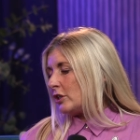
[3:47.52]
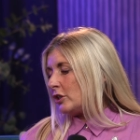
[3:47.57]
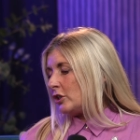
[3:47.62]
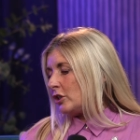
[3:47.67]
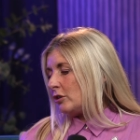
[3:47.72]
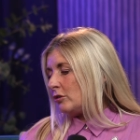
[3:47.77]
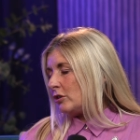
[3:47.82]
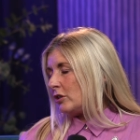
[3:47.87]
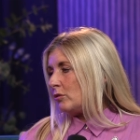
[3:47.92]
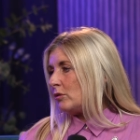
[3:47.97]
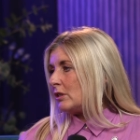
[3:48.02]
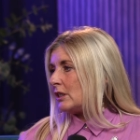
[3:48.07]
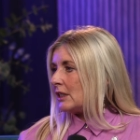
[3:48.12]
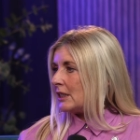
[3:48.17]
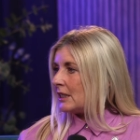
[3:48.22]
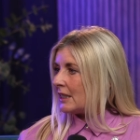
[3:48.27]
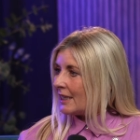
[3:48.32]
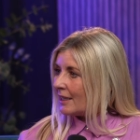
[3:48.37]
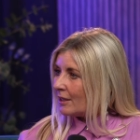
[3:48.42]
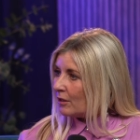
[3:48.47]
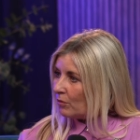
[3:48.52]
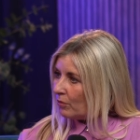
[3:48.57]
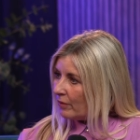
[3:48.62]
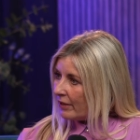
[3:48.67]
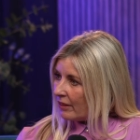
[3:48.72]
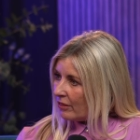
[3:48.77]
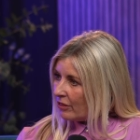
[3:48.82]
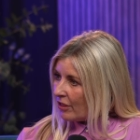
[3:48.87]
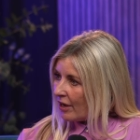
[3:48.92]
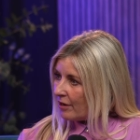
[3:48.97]
did you do to deal
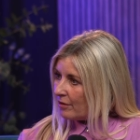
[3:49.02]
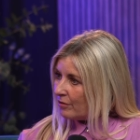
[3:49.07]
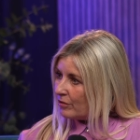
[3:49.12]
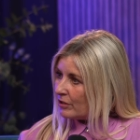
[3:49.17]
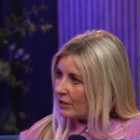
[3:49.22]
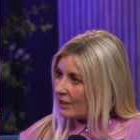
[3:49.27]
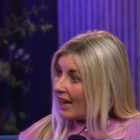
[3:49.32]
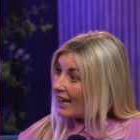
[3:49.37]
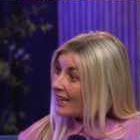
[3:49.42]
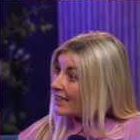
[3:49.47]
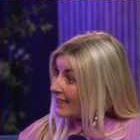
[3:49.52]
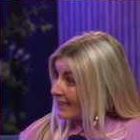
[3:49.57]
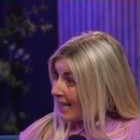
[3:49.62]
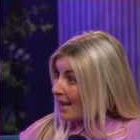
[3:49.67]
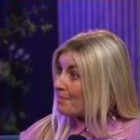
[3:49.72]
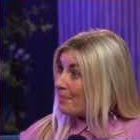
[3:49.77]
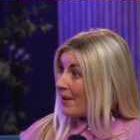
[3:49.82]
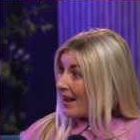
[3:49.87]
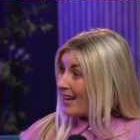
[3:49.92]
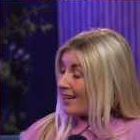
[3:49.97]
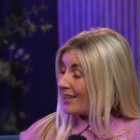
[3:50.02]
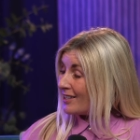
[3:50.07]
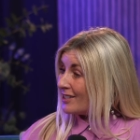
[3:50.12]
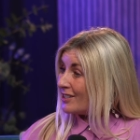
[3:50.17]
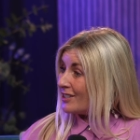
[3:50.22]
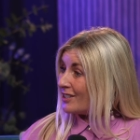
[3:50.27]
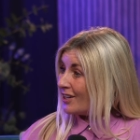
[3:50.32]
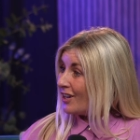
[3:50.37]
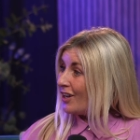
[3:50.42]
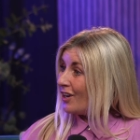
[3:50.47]
with those kind of setbacks
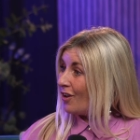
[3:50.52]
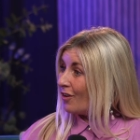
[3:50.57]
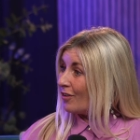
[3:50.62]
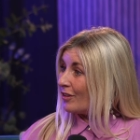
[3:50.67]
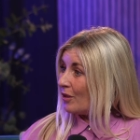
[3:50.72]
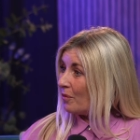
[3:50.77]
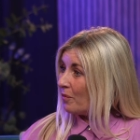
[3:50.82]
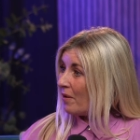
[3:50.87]
yeah. along the